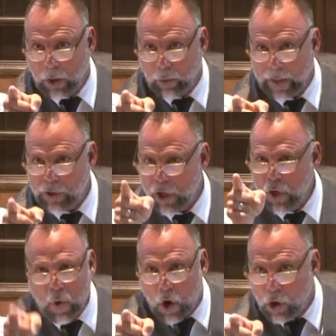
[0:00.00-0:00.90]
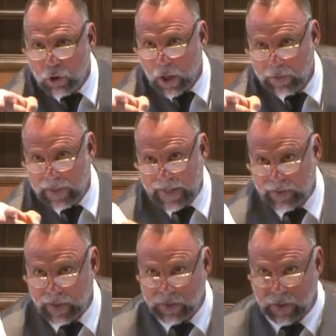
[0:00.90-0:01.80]
be glorious. And you hold on to
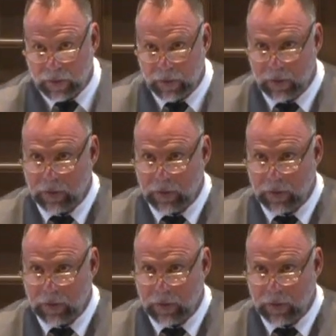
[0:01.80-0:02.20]
that, sister.